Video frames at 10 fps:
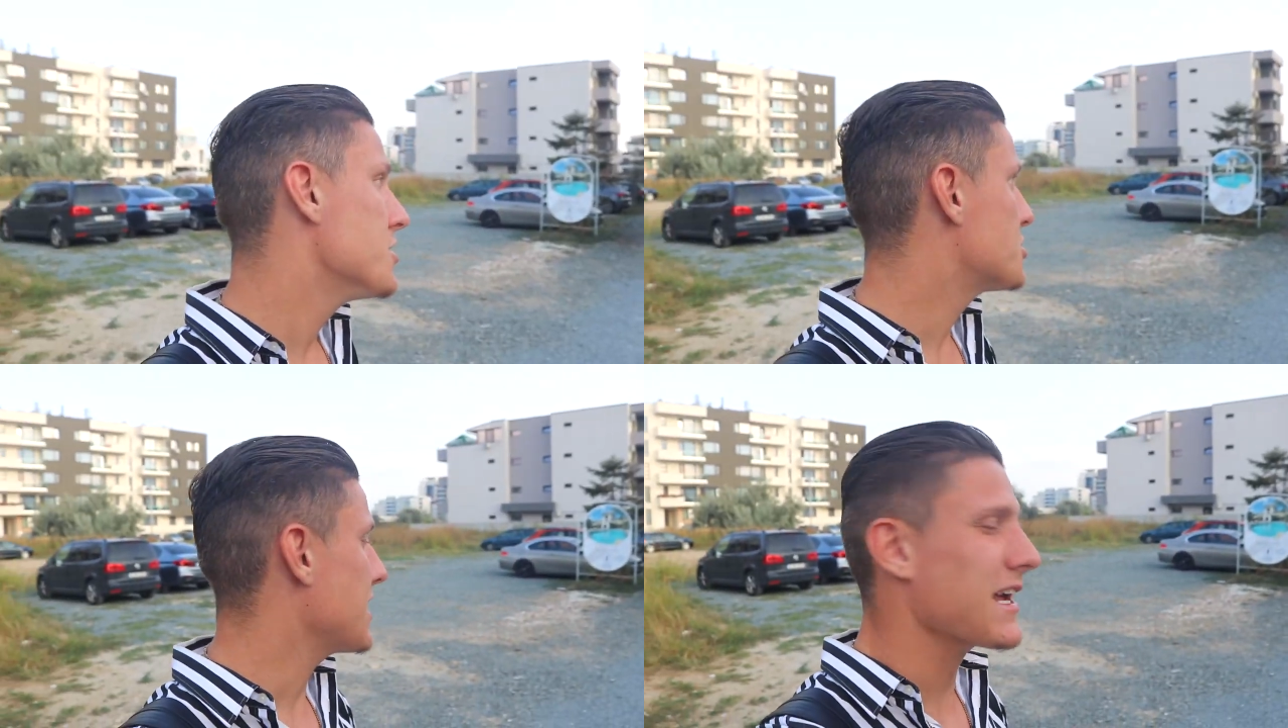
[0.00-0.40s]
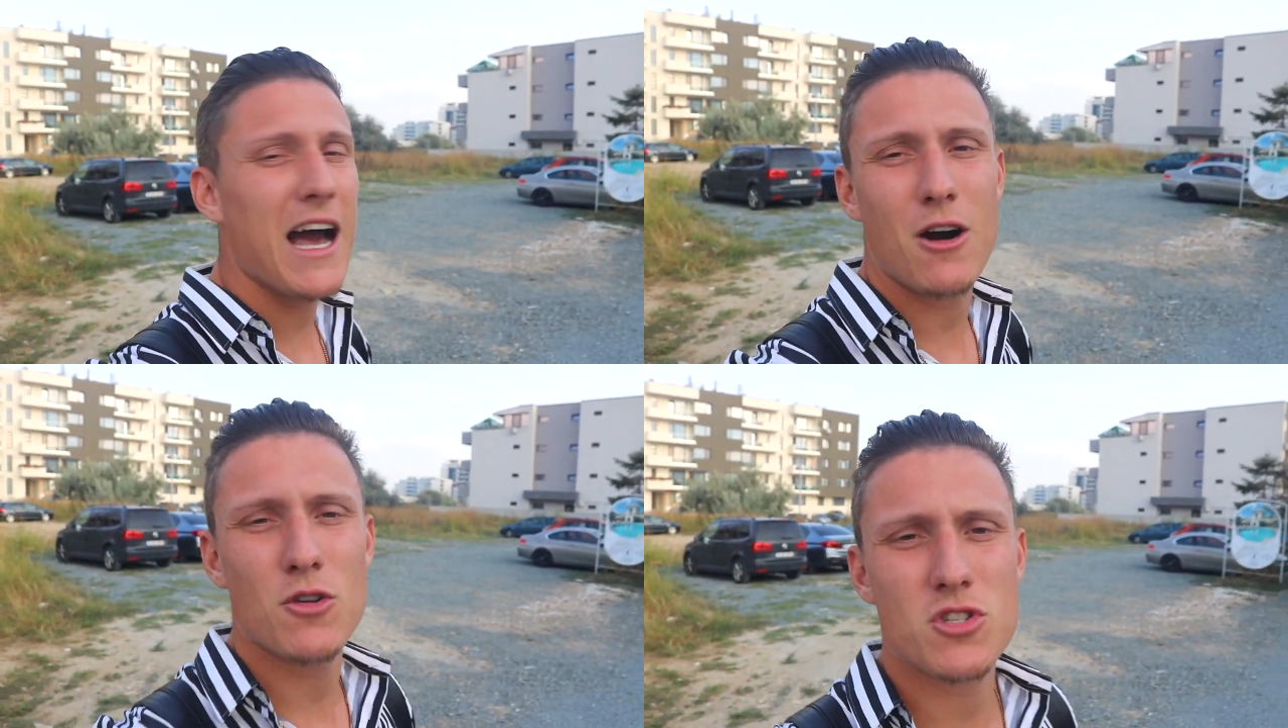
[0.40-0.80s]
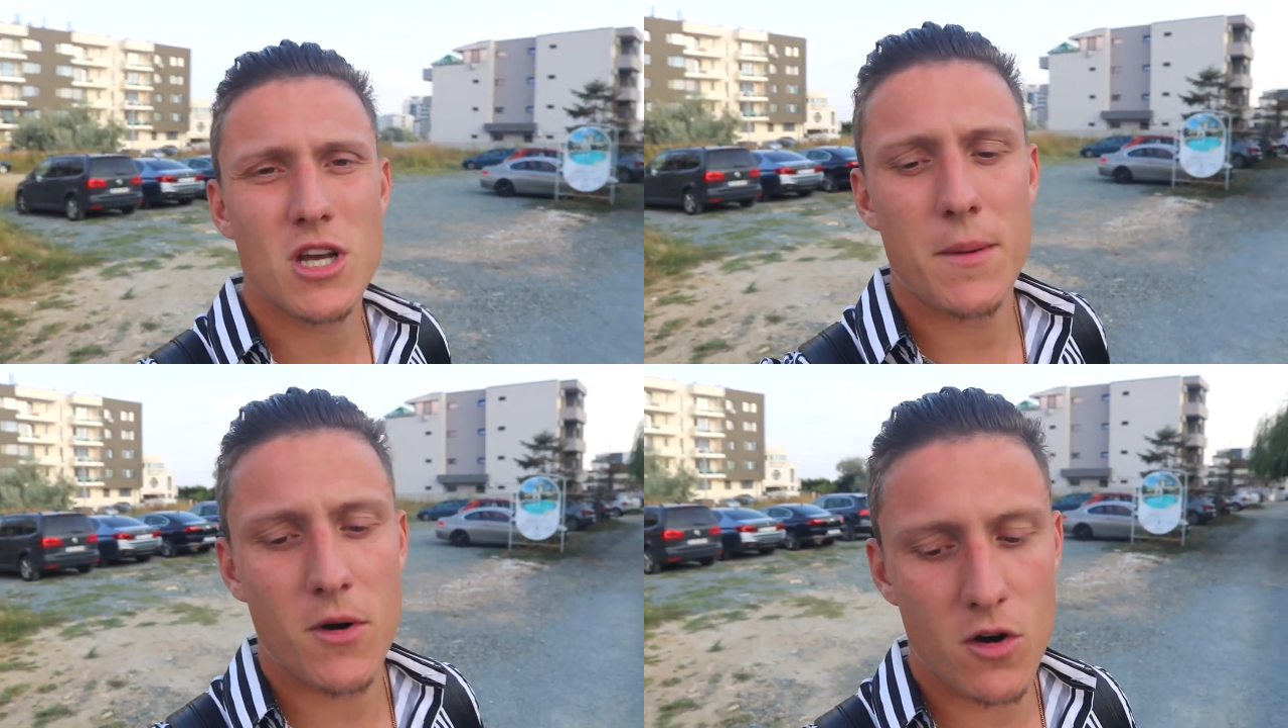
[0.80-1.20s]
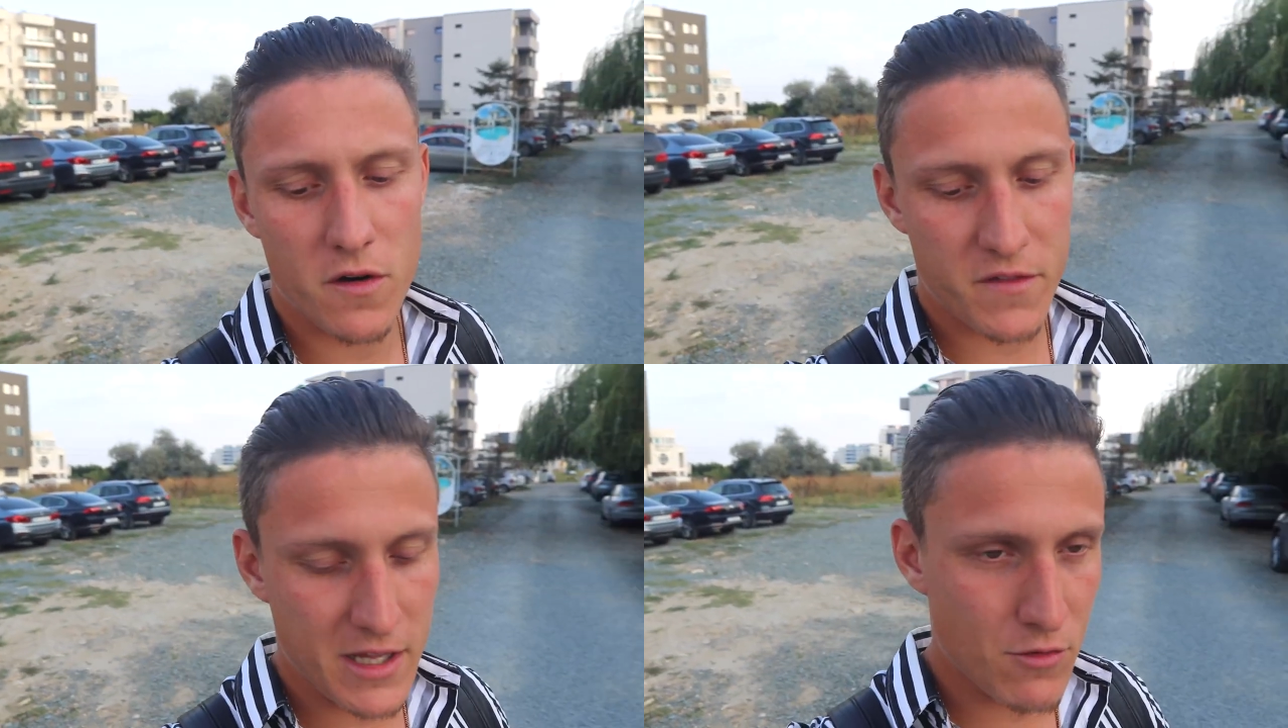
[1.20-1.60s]
check out some
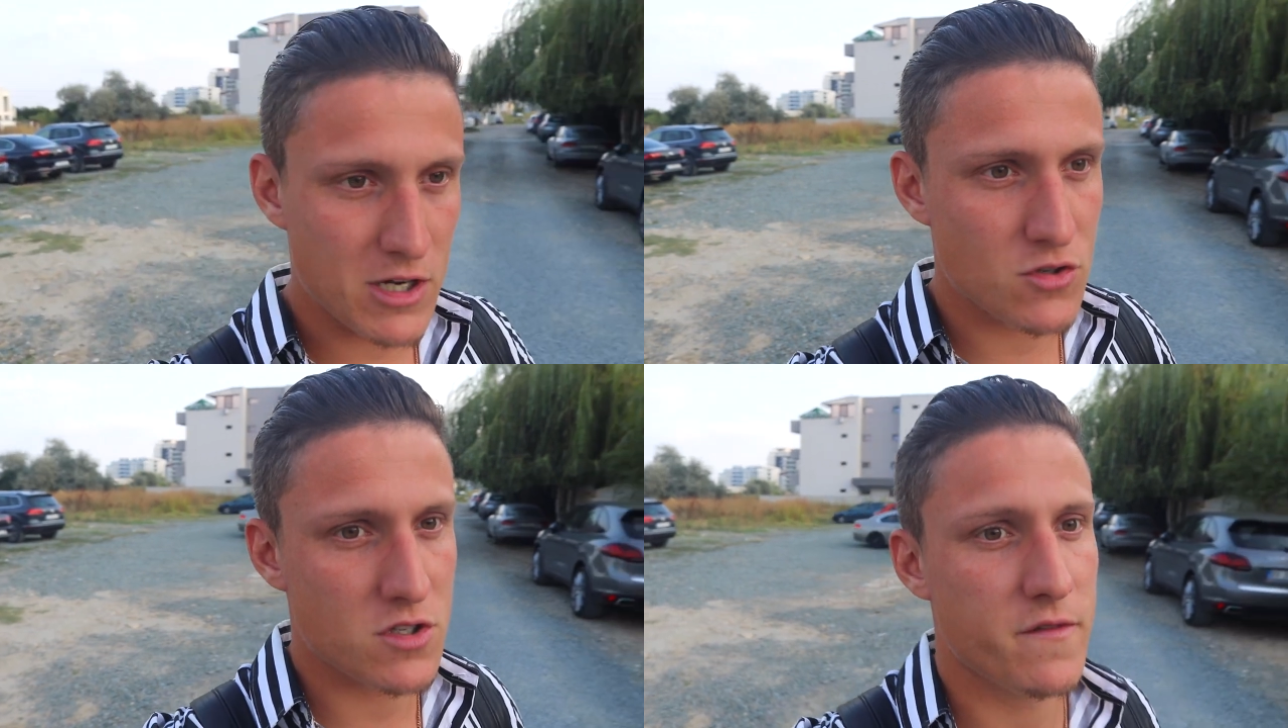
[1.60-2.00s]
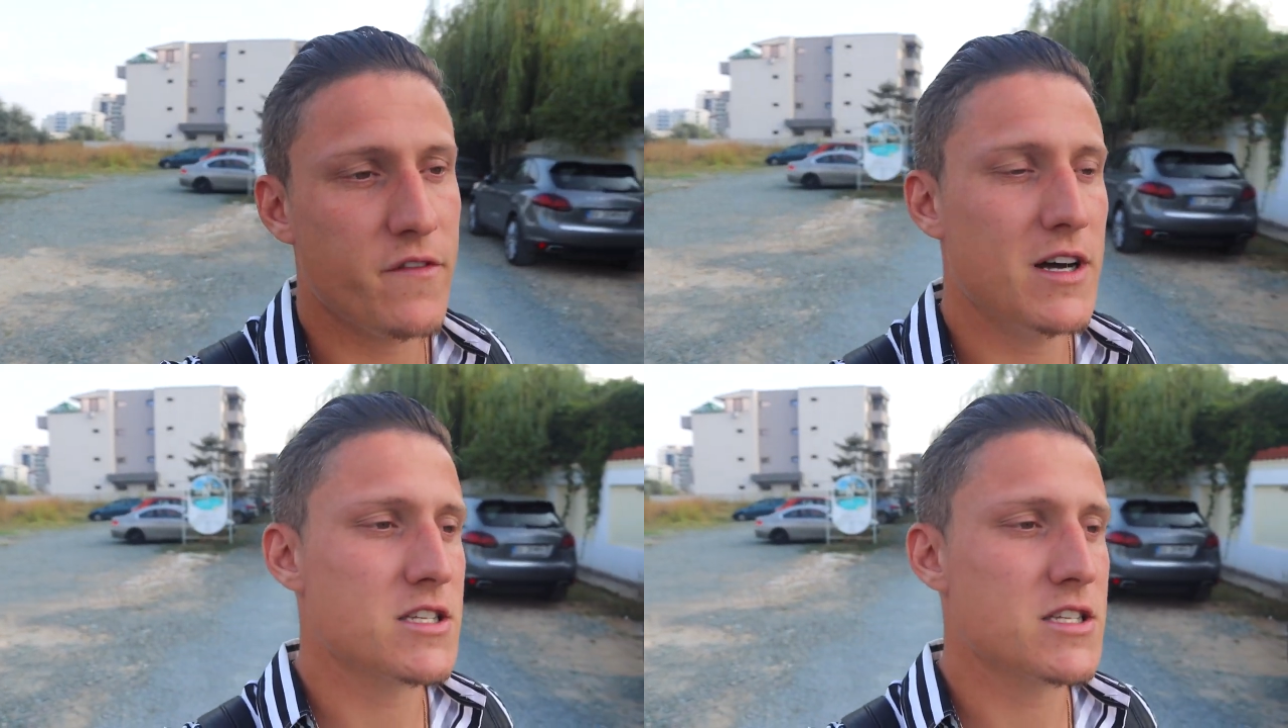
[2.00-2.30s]
of the restaurants and find